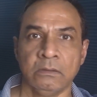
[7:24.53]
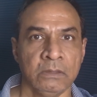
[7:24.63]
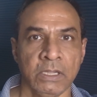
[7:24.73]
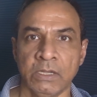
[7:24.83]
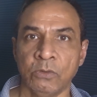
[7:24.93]

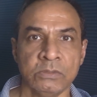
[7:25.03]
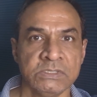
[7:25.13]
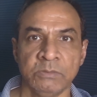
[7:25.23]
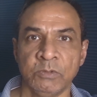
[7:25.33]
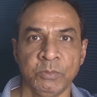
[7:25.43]
they don't
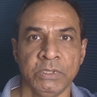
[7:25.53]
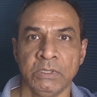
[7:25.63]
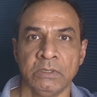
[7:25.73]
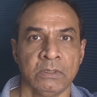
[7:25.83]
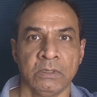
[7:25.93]
seem to
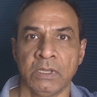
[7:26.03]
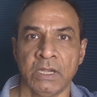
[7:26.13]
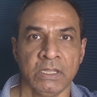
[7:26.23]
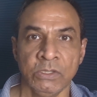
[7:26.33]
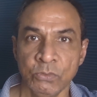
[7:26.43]
be
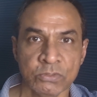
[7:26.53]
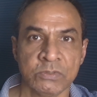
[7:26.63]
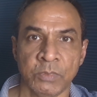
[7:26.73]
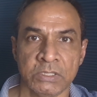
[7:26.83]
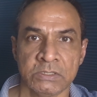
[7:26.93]
getting used
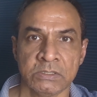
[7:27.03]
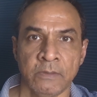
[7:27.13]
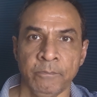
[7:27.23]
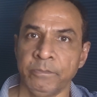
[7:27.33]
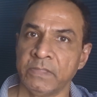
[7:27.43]
much.
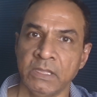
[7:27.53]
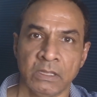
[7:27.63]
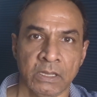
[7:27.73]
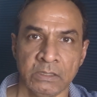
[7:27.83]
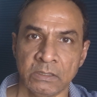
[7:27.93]
They
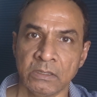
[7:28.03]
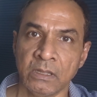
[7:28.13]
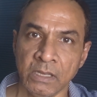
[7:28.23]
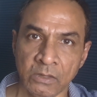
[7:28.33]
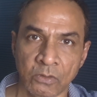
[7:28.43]
are either
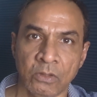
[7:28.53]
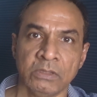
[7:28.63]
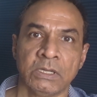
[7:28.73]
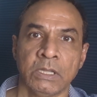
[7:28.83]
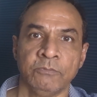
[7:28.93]
green all
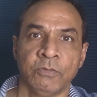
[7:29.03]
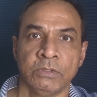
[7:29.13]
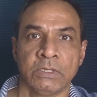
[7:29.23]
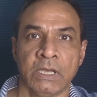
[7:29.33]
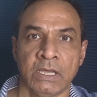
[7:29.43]
the time for
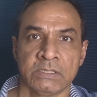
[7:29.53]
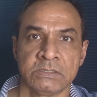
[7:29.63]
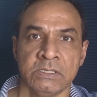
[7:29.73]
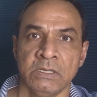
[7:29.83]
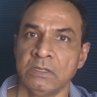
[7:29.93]
the
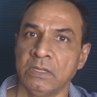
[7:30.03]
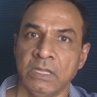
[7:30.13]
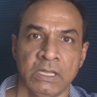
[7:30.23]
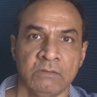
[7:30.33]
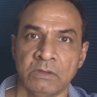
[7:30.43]
cars,
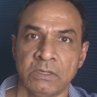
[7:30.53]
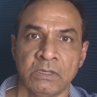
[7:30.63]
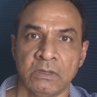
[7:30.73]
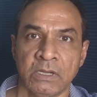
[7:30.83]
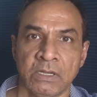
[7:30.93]
they never
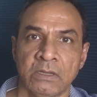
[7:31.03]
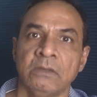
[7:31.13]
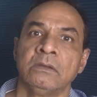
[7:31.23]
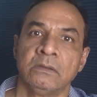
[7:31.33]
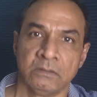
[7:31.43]
turn red
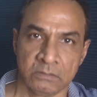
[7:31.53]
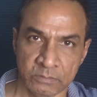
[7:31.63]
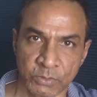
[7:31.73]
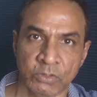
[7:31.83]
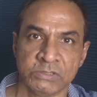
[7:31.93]

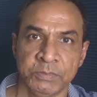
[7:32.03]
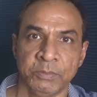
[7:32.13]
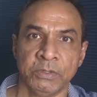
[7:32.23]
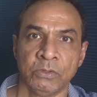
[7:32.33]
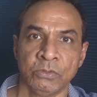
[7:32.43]
because
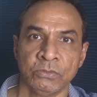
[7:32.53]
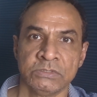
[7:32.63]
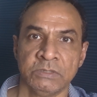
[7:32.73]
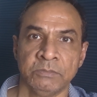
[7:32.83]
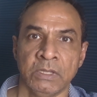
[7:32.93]
people don't use
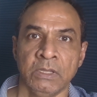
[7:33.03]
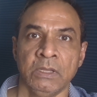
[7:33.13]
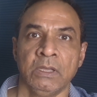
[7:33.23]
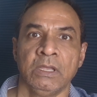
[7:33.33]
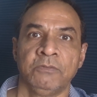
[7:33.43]
them.
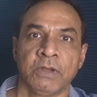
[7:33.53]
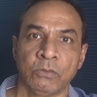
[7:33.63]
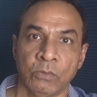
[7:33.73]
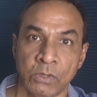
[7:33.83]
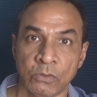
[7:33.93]
In fact,
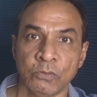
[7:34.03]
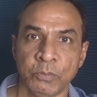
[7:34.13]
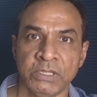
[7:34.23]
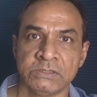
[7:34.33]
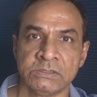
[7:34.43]
one or two
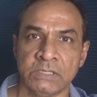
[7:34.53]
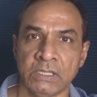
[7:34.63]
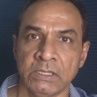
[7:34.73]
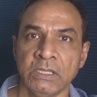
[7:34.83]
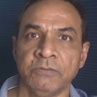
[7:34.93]
places, I
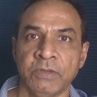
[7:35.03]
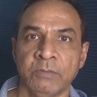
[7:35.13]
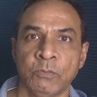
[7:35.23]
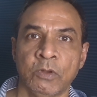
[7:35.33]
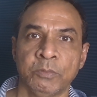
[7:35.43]
think if I
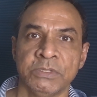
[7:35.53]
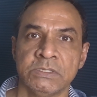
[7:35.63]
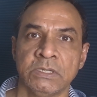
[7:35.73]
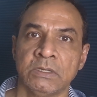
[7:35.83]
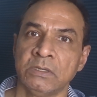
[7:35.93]
am not
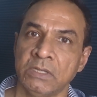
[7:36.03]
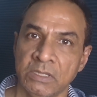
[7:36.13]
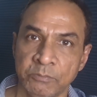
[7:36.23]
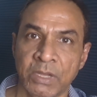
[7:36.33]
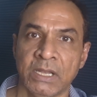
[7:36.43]
mistaken,
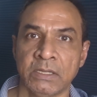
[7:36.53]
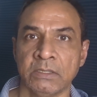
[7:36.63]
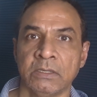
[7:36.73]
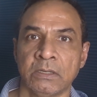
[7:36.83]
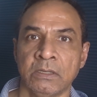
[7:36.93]
in
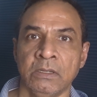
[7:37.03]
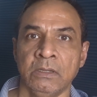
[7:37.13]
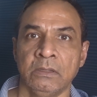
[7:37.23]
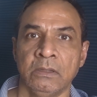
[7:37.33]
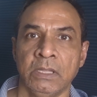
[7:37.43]
Balanagar,
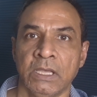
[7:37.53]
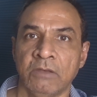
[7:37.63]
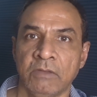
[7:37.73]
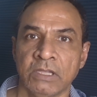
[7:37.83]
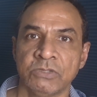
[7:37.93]
they
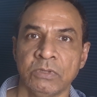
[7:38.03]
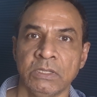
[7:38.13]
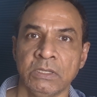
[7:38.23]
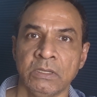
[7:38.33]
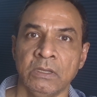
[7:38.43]
have
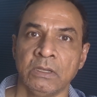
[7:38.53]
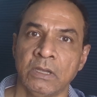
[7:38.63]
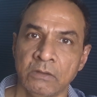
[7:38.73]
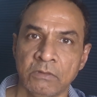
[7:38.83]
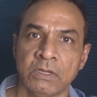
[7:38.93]
actually
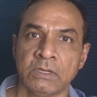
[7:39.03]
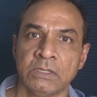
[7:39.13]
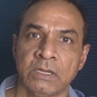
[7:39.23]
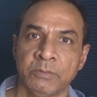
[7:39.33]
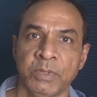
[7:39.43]
converted
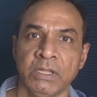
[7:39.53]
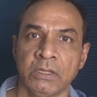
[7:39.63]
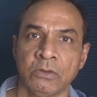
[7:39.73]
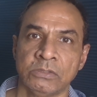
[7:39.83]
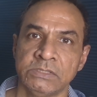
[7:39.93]
that
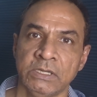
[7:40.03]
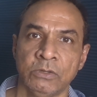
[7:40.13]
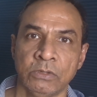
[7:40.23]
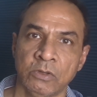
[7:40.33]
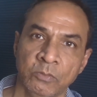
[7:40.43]
Pelican crossing
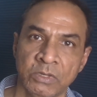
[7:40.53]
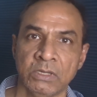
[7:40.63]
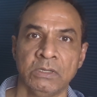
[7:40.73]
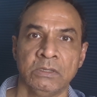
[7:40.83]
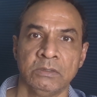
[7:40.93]
into a
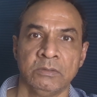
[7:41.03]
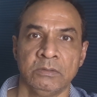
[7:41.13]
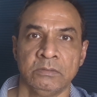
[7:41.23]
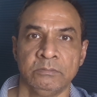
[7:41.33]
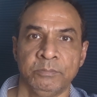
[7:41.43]
normal
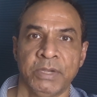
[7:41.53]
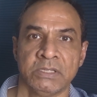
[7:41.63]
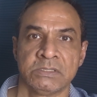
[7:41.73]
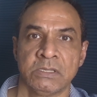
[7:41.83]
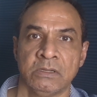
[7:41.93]

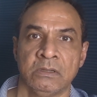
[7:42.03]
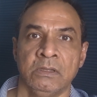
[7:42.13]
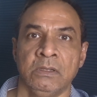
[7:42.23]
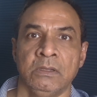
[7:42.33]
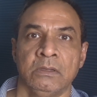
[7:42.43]
pedestrian
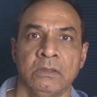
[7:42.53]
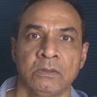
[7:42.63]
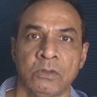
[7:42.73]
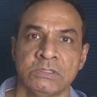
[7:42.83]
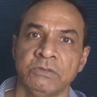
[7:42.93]

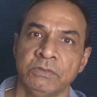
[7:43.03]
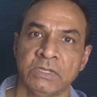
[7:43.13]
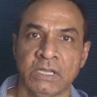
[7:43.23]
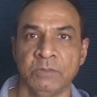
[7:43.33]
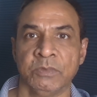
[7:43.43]
crossing with a
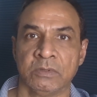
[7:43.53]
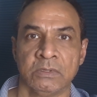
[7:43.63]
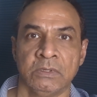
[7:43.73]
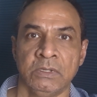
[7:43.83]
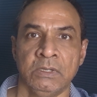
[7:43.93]
timer.
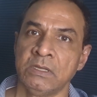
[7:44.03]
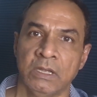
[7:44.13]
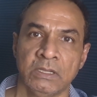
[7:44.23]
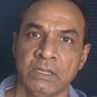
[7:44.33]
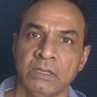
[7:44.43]

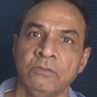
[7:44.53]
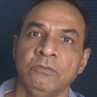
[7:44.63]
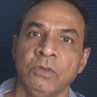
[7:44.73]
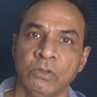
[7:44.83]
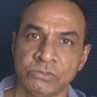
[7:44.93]
And then
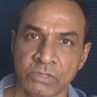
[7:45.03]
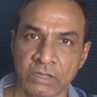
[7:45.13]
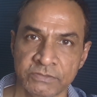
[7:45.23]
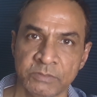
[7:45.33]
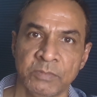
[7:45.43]
we also
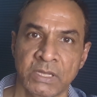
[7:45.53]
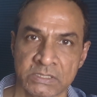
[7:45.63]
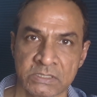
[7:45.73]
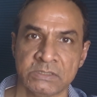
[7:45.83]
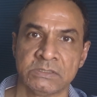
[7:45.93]
have some
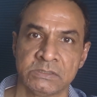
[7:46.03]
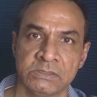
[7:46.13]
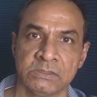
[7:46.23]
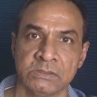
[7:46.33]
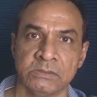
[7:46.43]
marshals
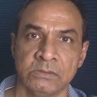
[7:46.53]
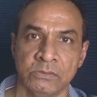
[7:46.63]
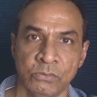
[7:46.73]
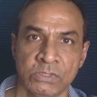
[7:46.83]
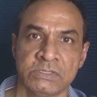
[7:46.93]

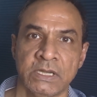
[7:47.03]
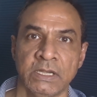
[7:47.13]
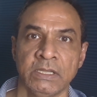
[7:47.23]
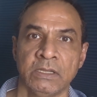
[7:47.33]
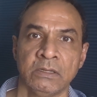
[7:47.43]
who are
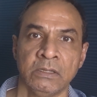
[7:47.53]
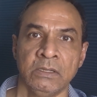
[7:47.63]
standing in,